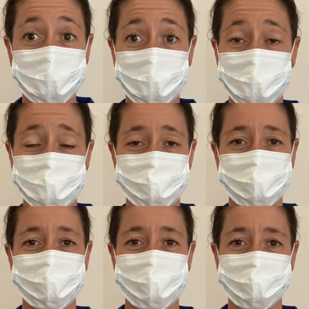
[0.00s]
that
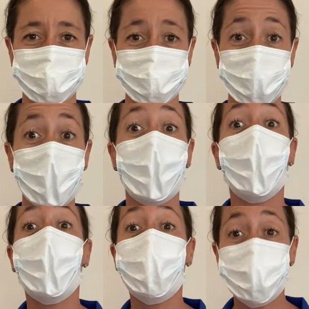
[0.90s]
message.
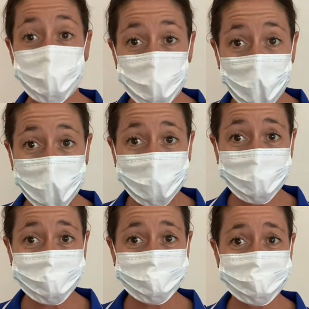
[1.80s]

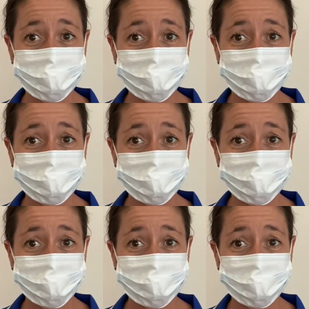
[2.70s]
Wait.